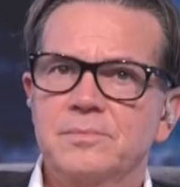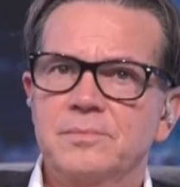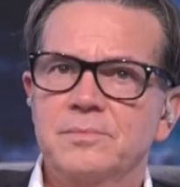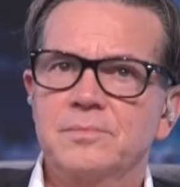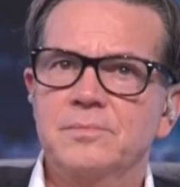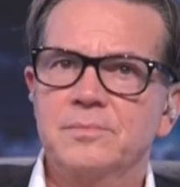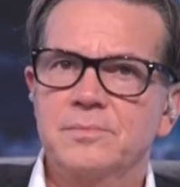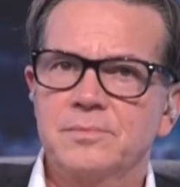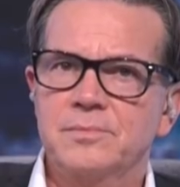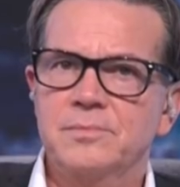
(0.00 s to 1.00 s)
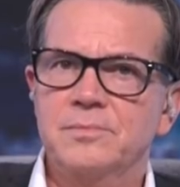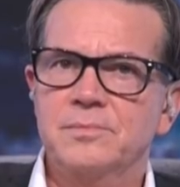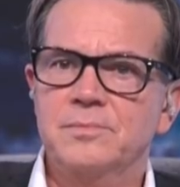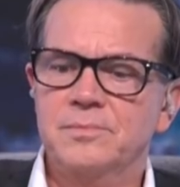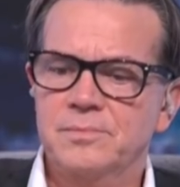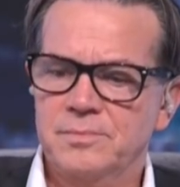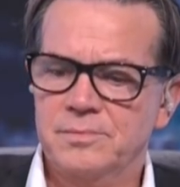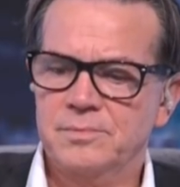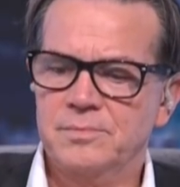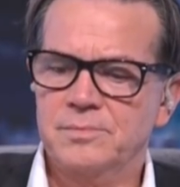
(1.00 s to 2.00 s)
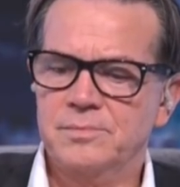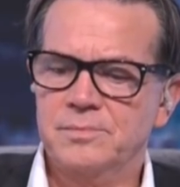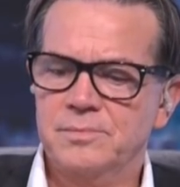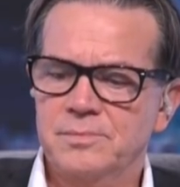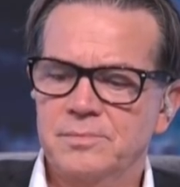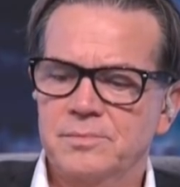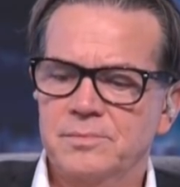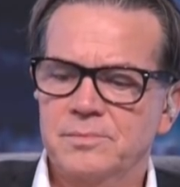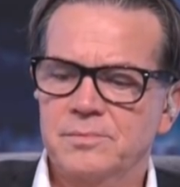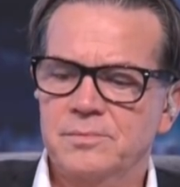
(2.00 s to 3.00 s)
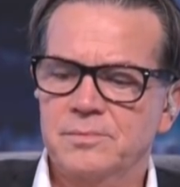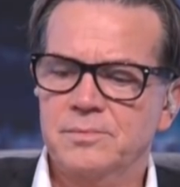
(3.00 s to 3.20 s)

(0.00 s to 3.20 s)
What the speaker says: No words are spoken by the person on screen.